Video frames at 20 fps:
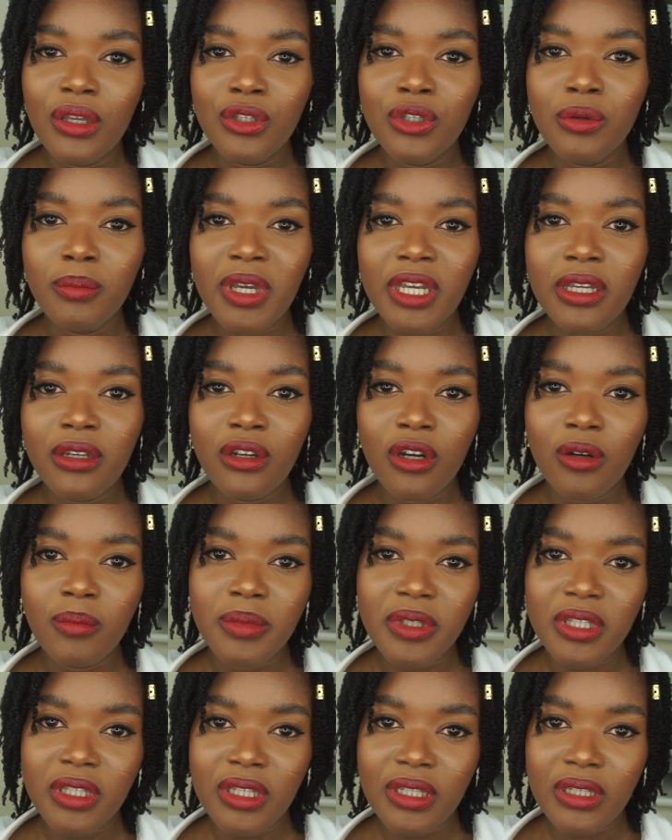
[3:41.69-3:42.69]
you may not
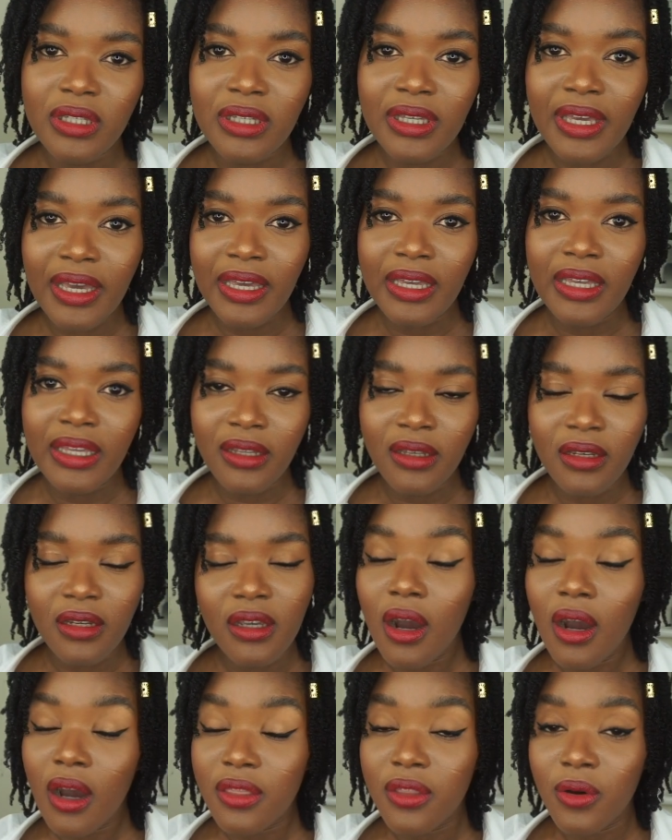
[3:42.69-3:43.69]
be
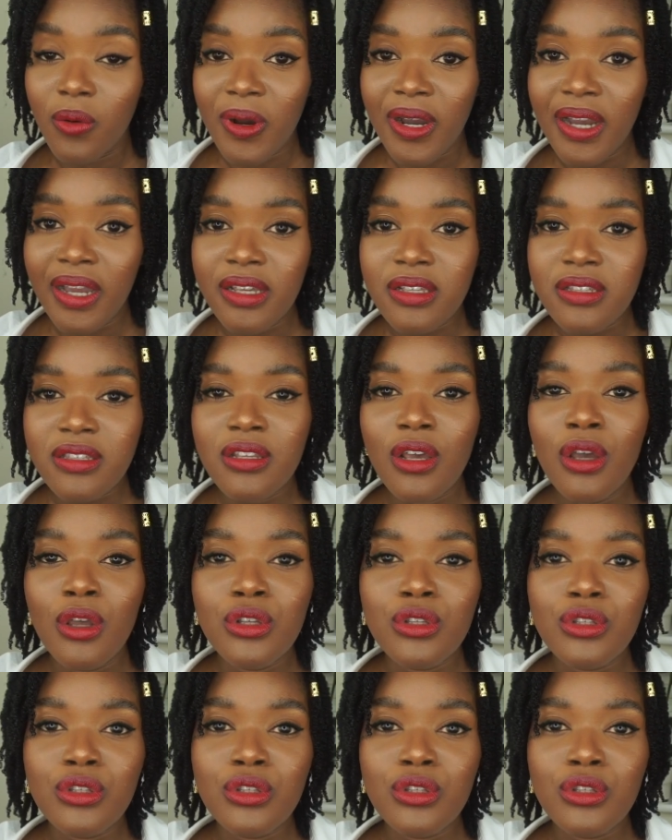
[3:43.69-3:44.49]
getting otherwise.